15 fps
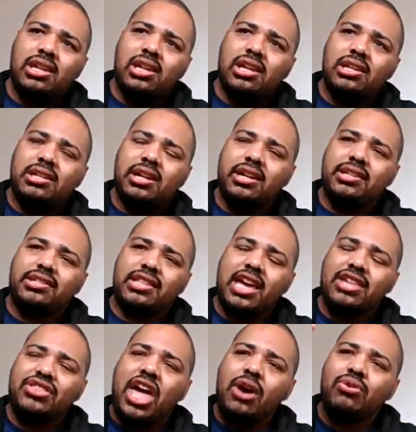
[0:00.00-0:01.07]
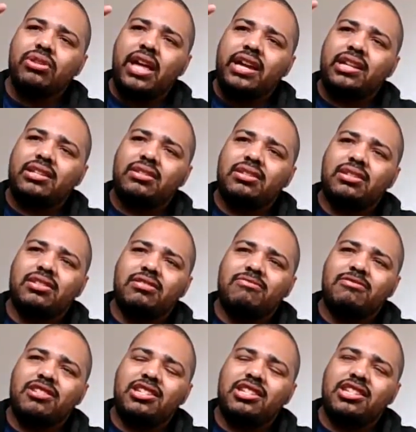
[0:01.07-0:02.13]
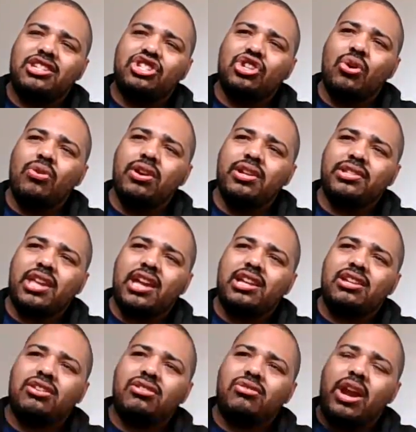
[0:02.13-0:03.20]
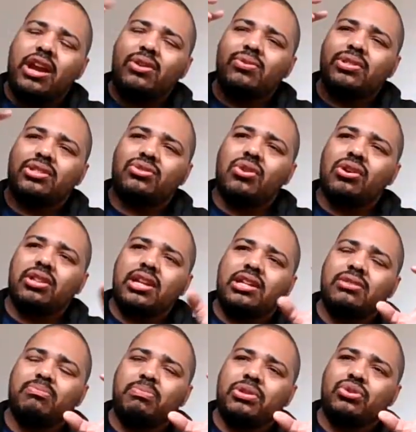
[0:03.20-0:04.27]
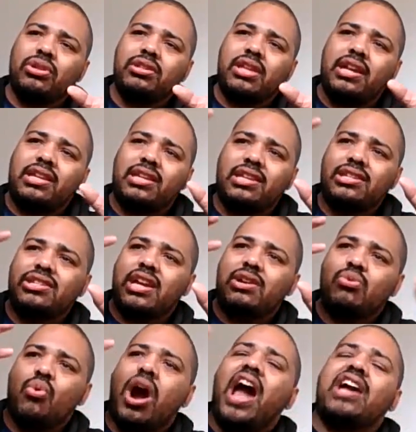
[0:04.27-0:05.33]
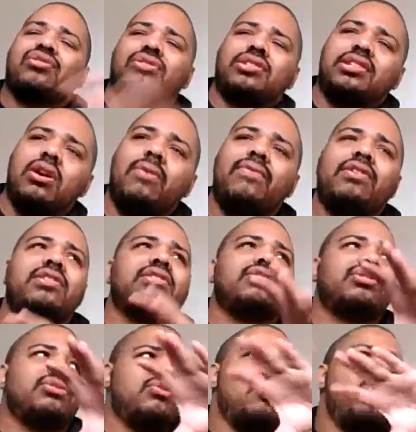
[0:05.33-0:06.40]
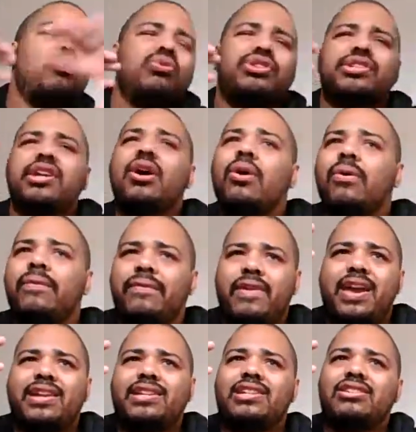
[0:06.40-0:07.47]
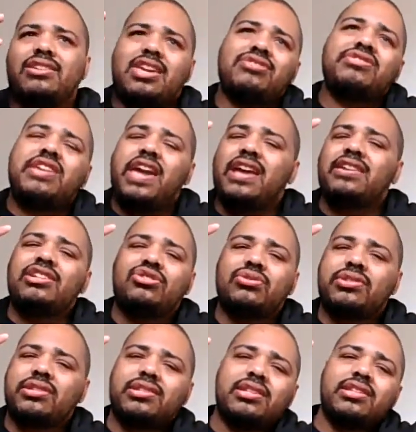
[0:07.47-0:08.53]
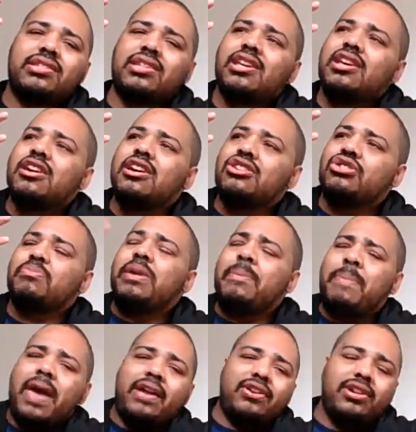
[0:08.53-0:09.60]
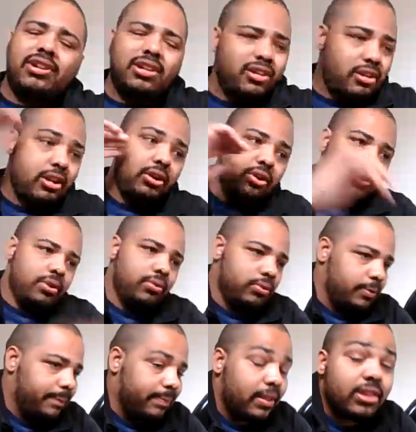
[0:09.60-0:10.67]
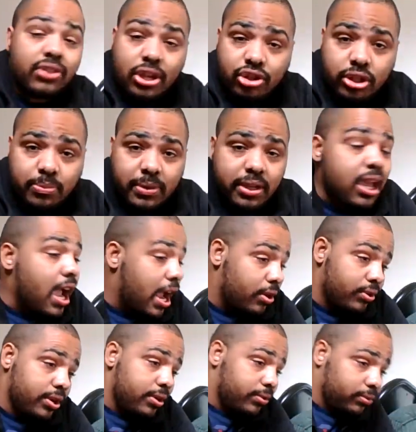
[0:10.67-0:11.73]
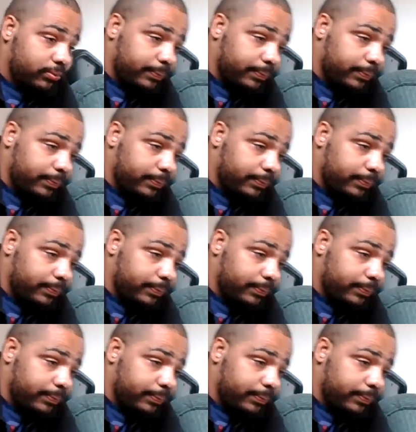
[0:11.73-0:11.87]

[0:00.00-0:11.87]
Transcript: Because then that would like show us like Kratos struggling between like his like wiser self and his old self, and he, in the end, he chooses to be better. I don't know. That's just me. I don't know.